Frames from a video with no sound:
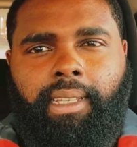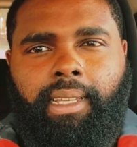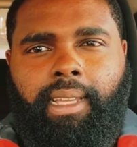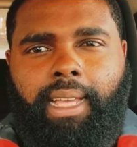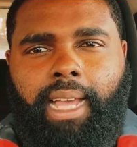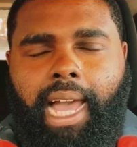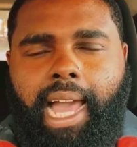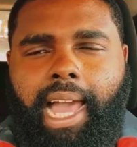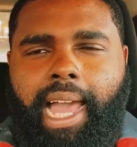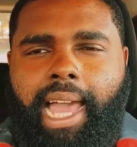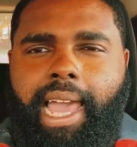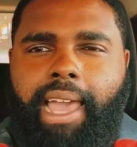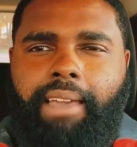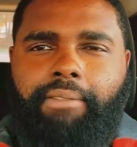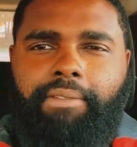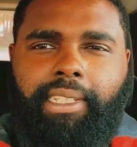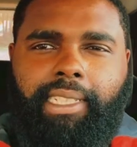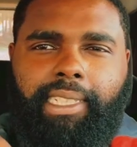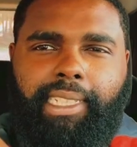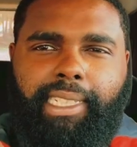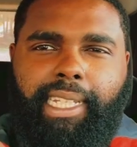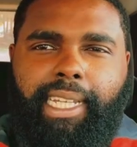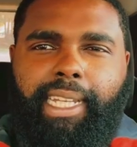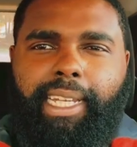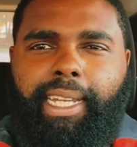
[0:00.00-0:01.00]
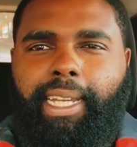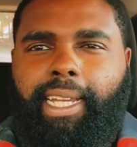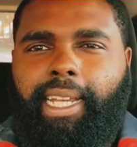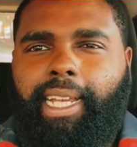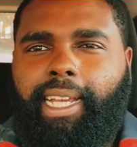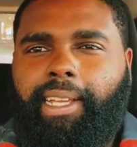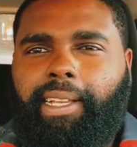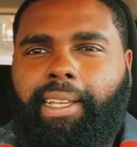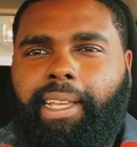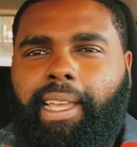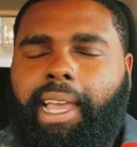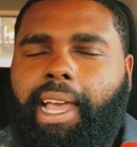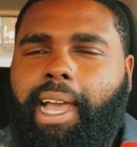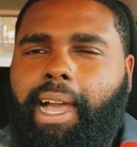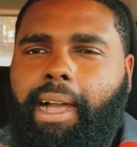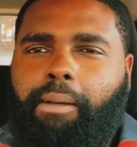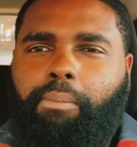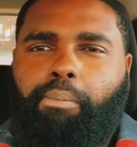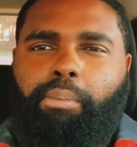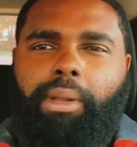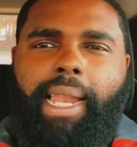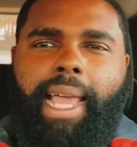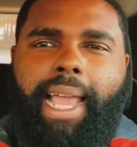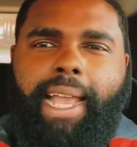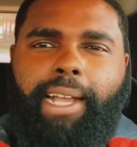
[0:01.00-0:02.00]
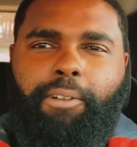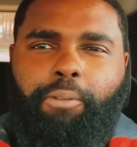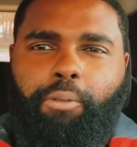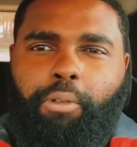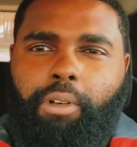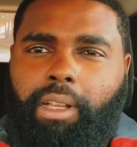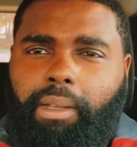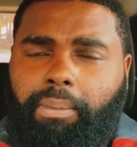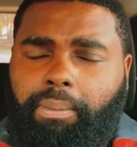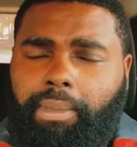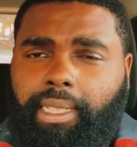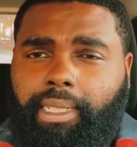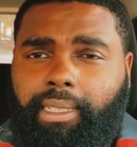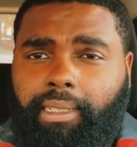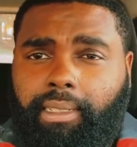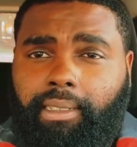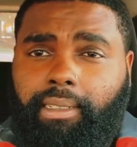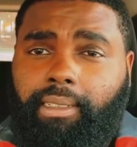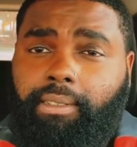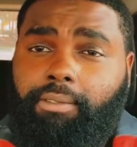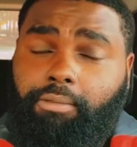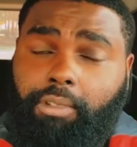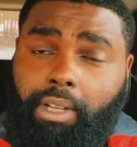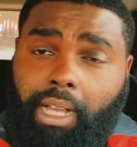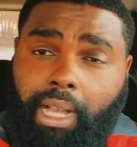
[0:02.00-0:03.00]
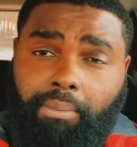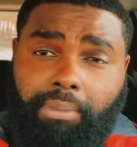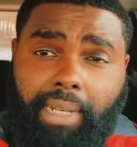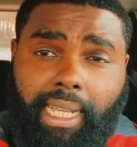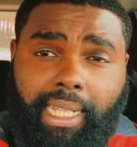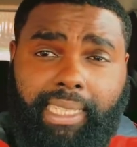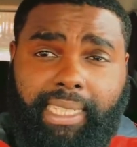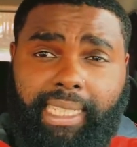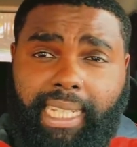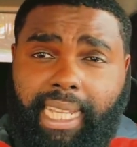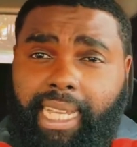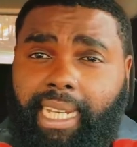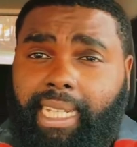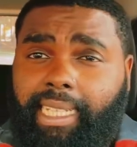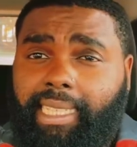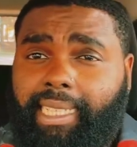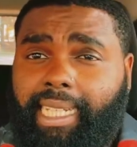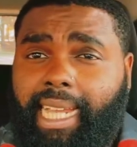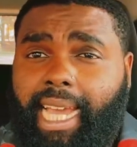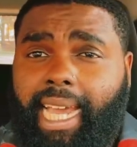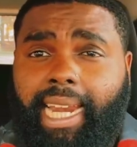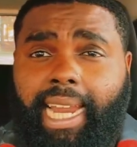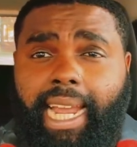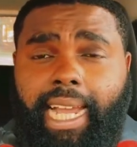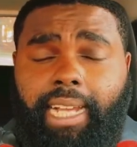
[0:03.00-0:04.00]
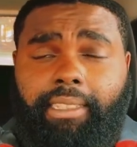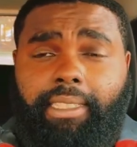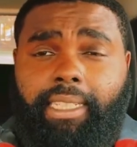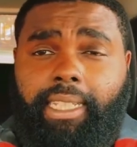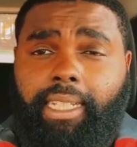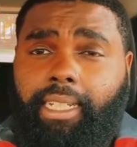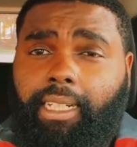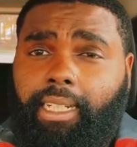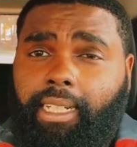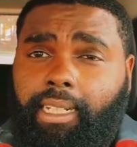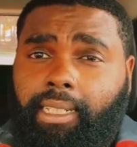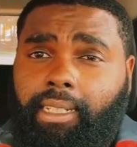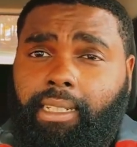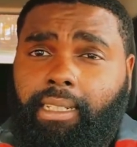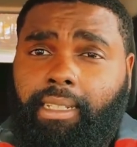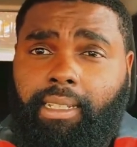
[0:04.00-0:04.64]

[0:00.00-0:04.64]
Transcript: I haven't seen a black woman. Well, I'm not saying it's not out there,